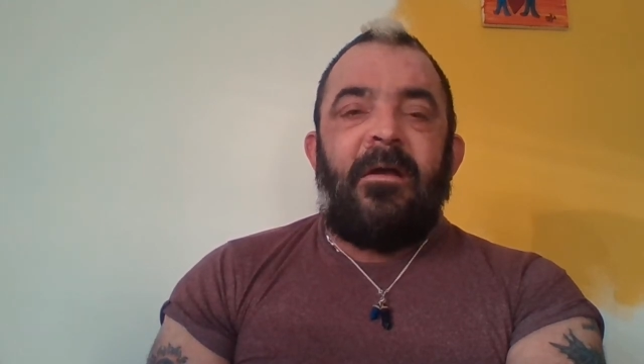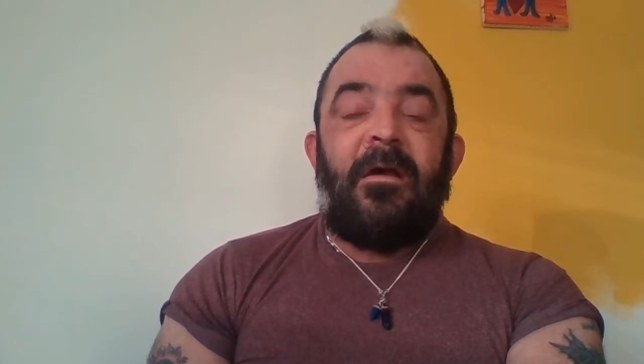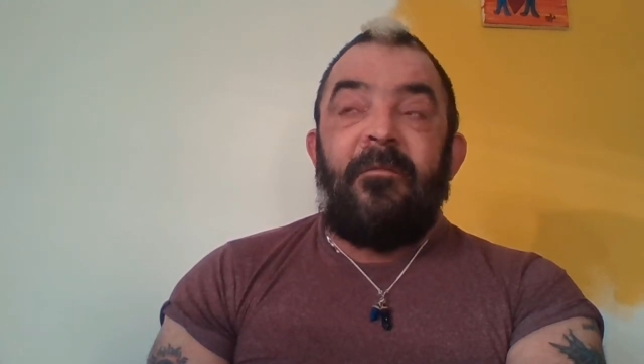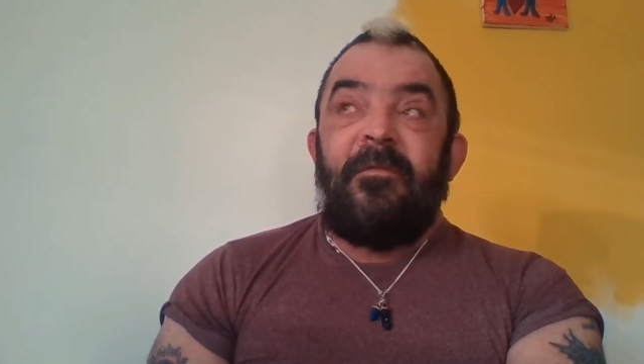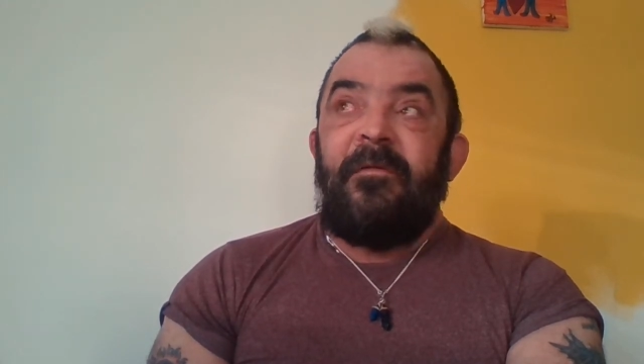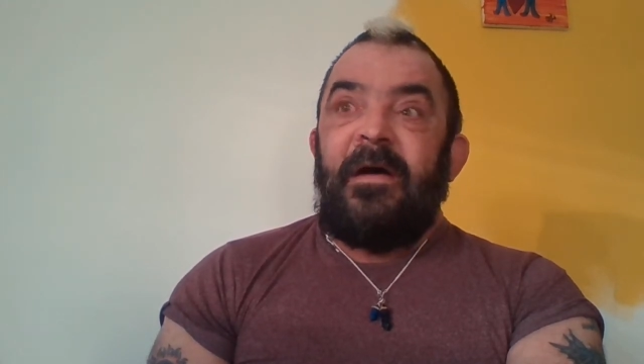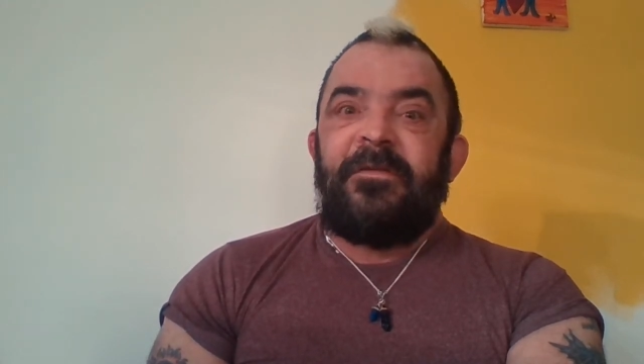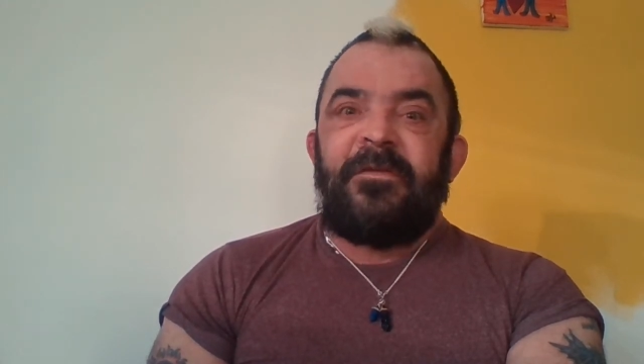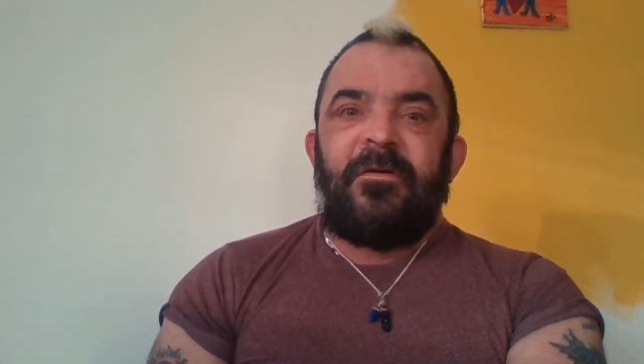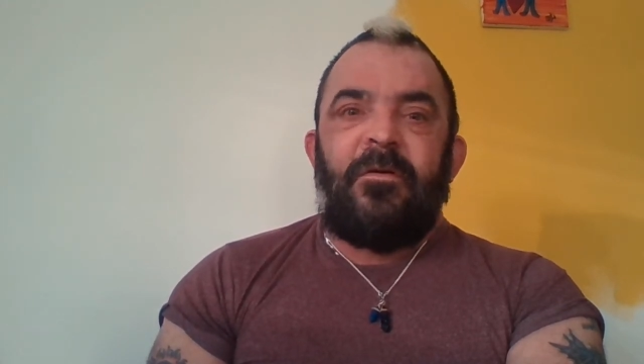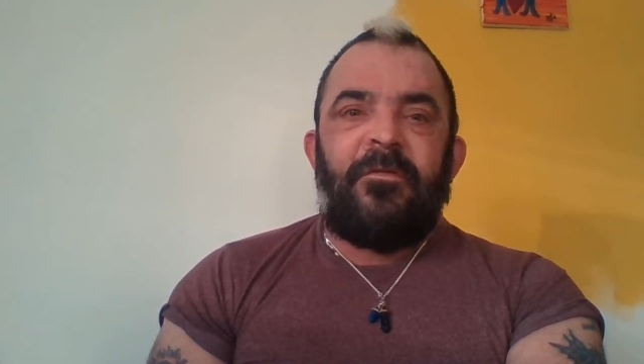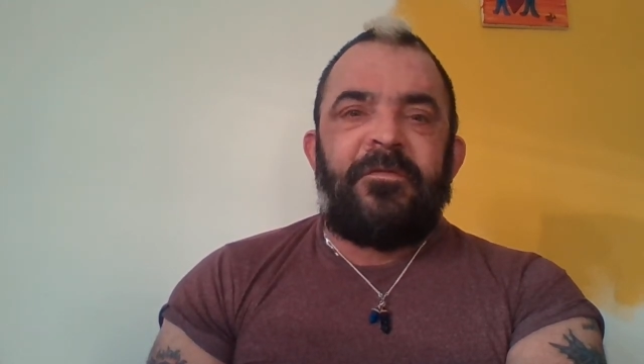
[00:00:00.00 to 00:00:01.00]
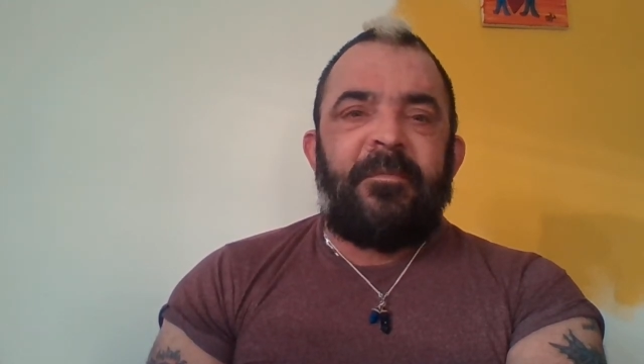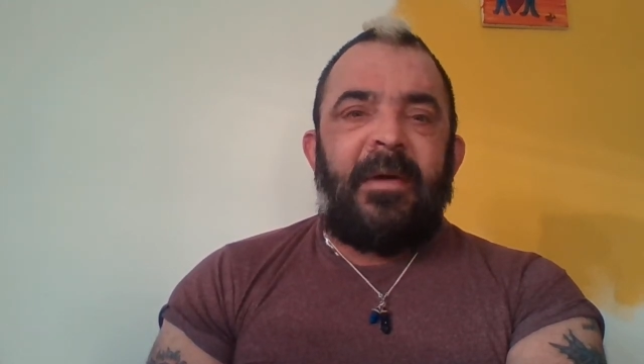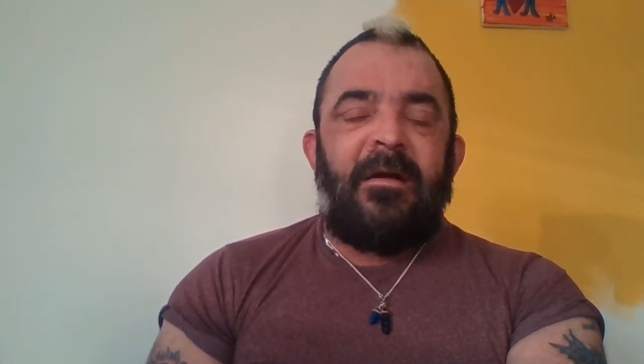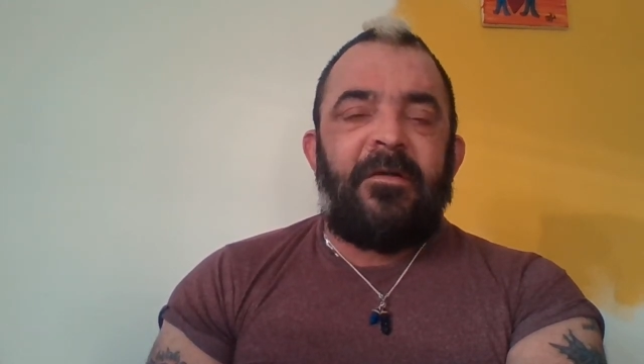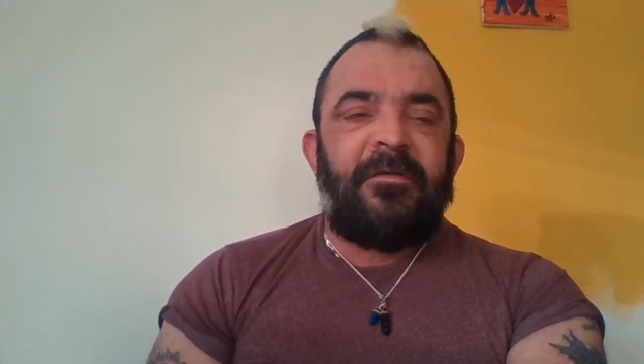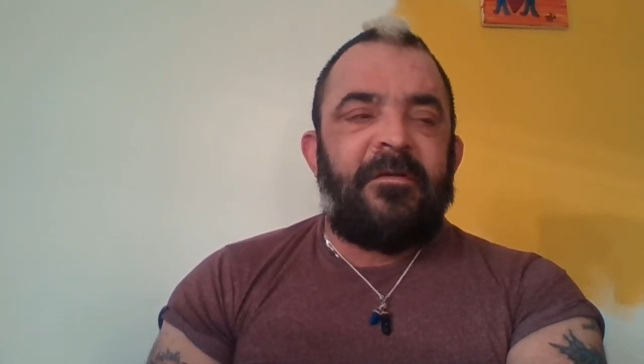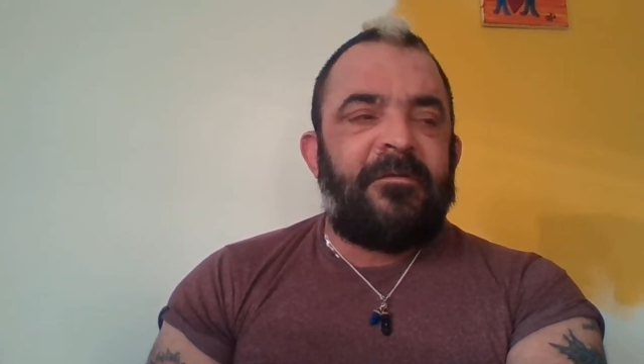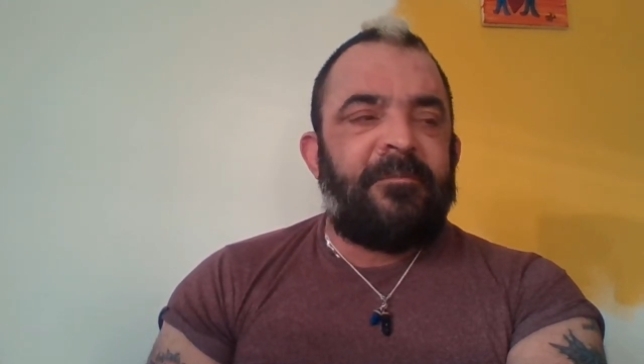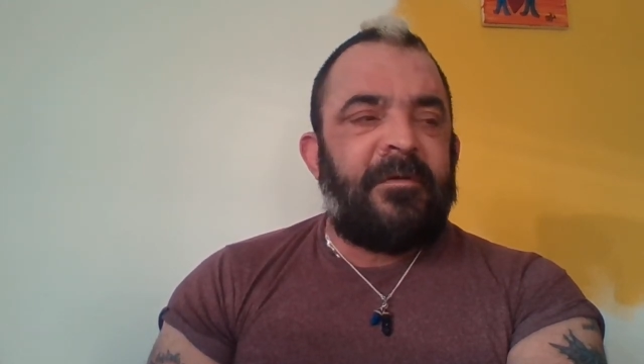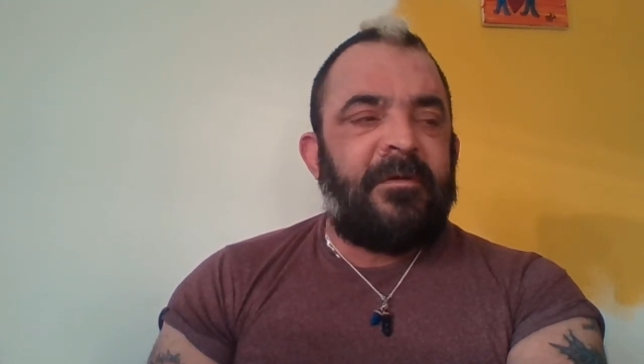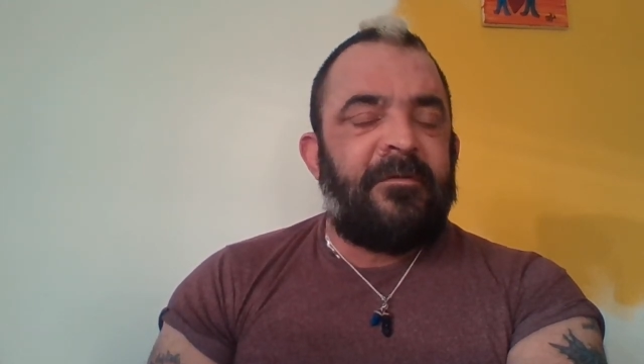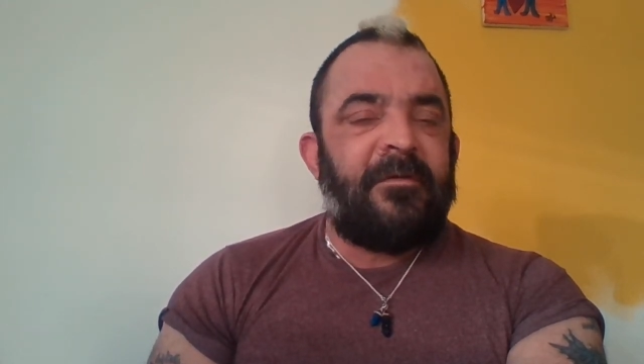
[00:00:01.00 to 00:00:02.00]
and I've had to call Samaritans
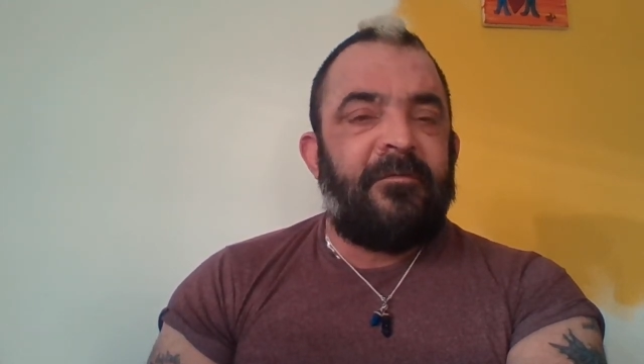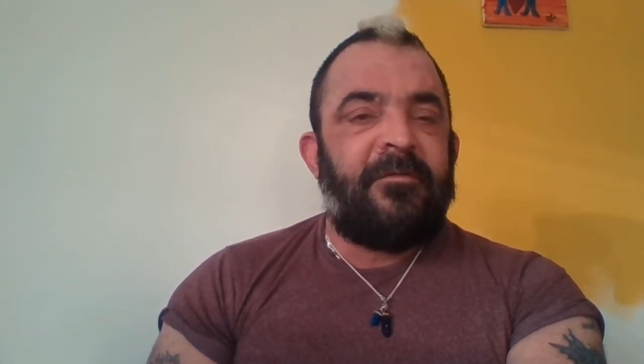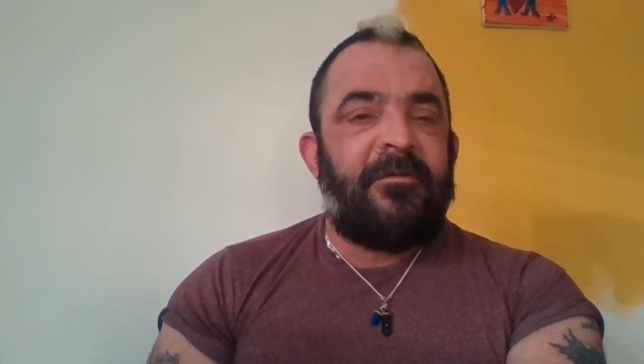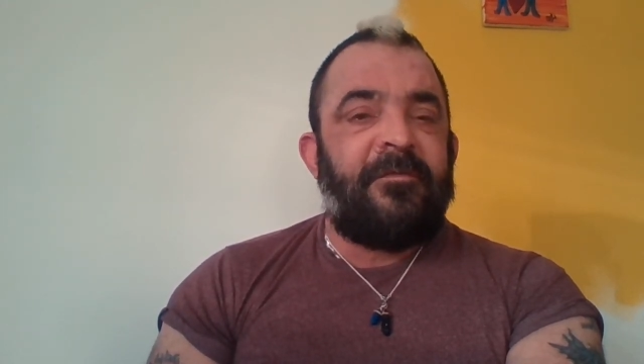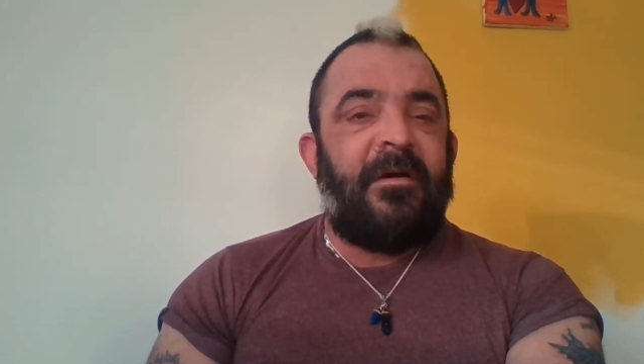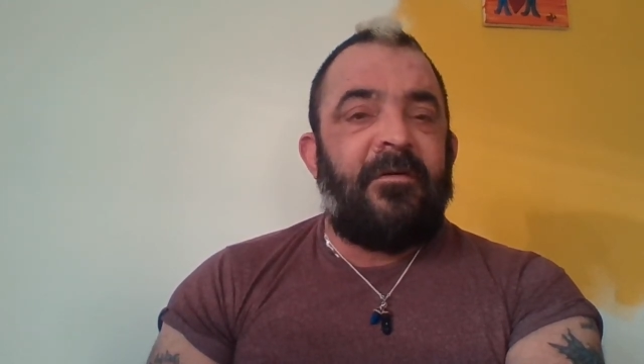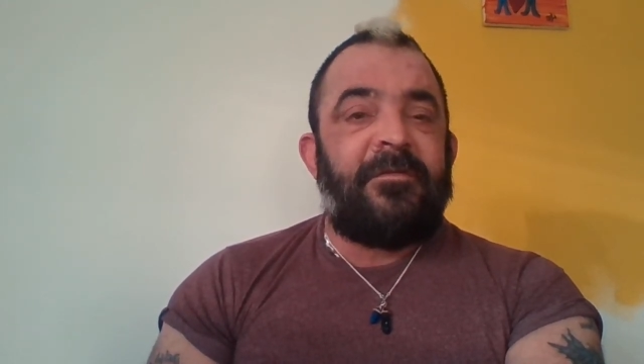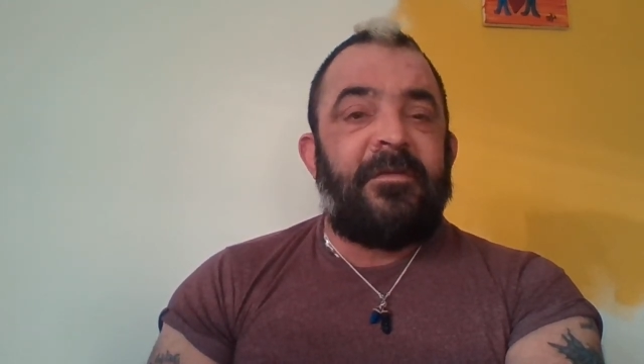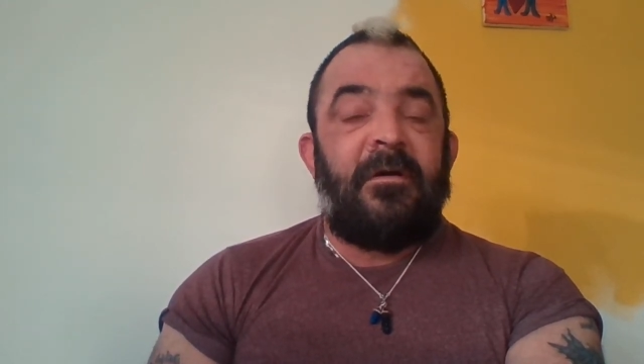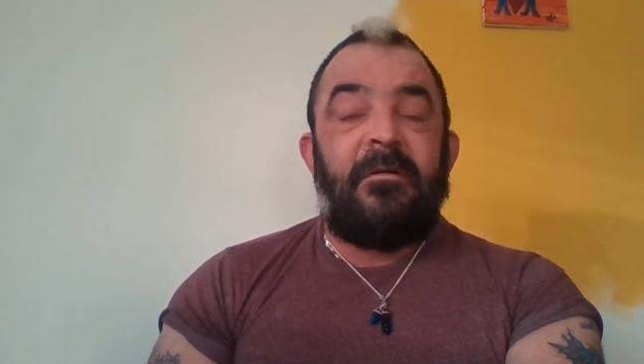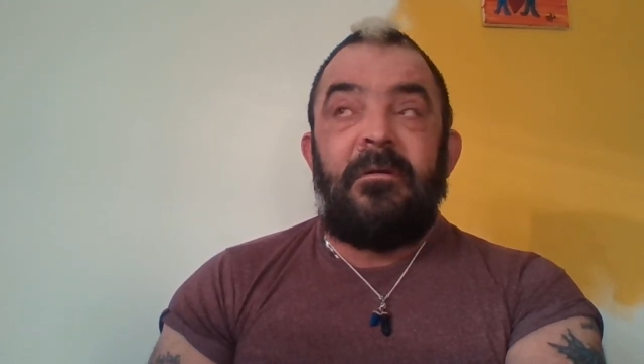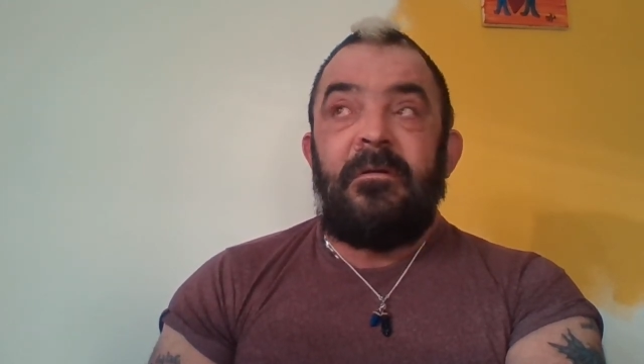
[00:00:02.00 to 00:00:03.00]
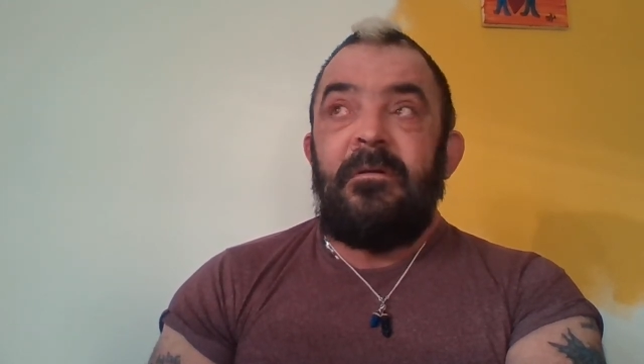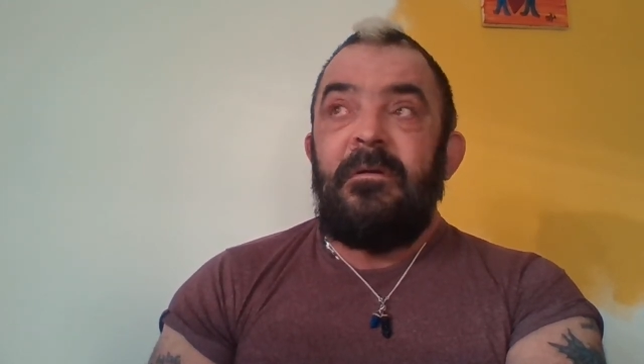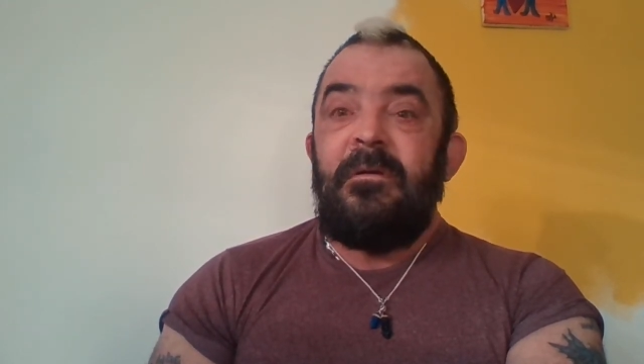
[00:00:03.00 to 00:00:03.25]
because I've just felt so